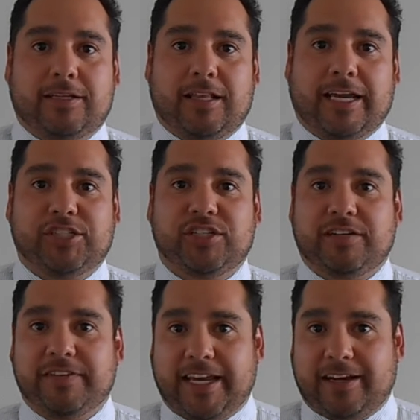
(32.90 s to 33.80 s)
collection
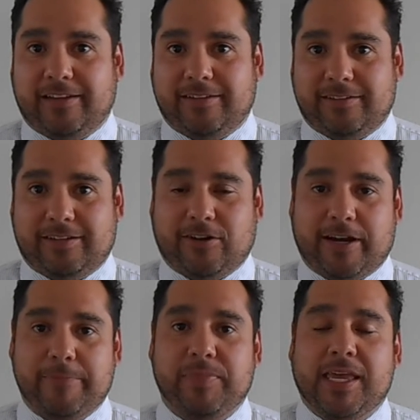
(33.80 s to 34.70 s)
of data. All
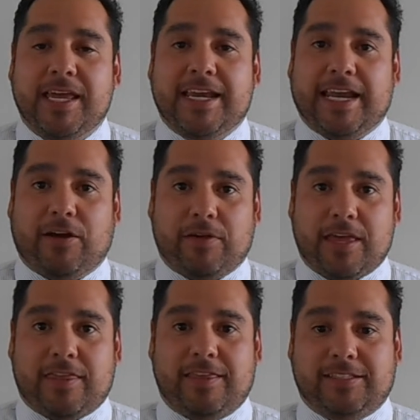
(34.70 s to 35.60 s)
right. Now,
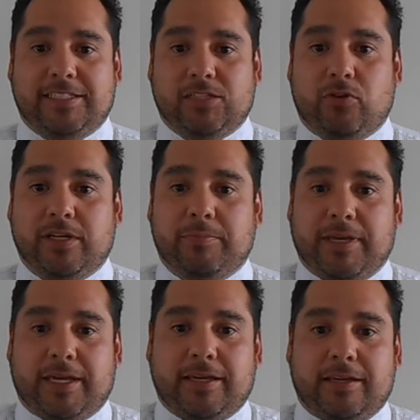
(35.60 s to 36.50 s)
this is going to
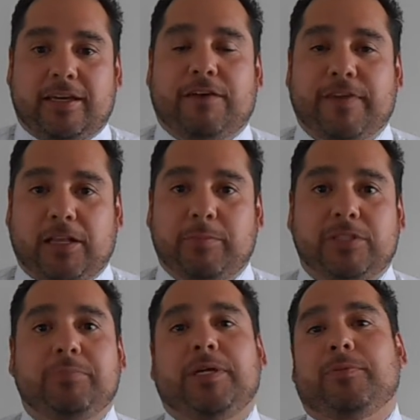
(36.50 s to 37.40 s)
be available
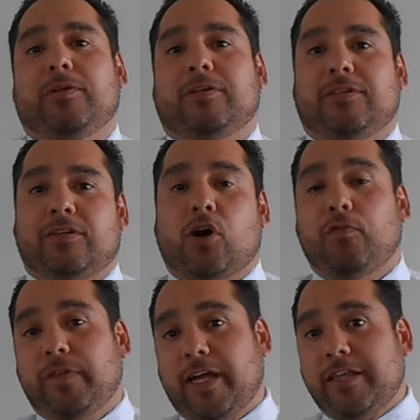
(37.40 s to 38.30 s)
to people,
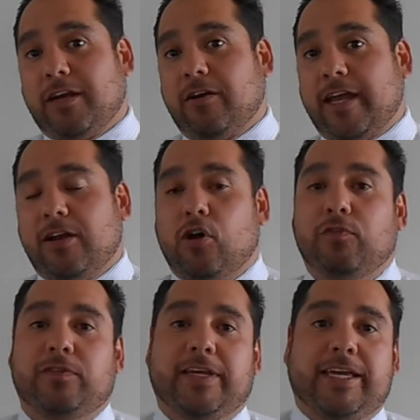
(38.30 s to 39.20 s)
hopefully on the internet,
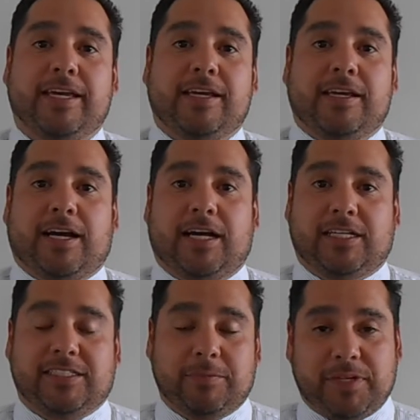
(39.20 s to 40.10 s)
hopefully
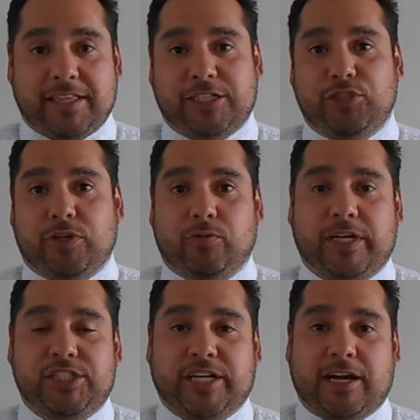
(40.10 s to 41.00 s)
something that you can
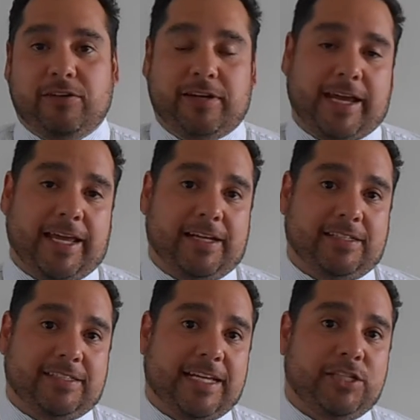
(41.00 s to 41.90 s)
reach out
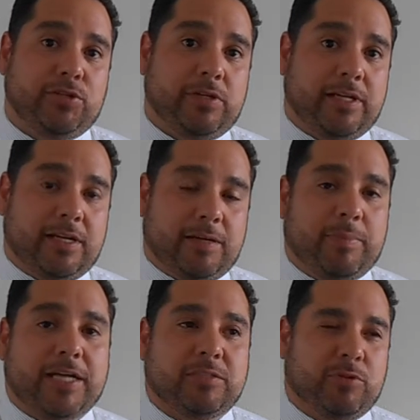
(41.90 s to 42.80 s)
and send to a
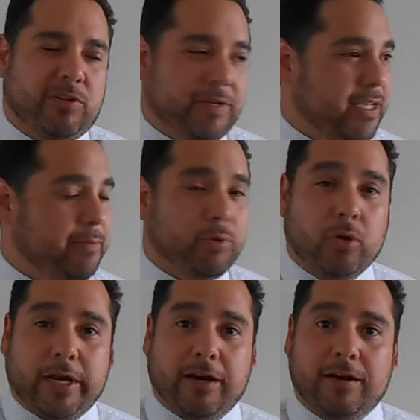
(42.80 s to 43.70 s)
possible
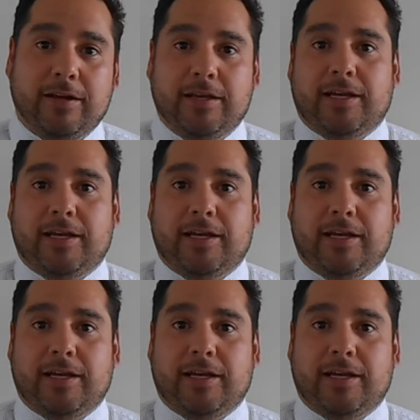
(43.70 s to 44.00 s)
employer,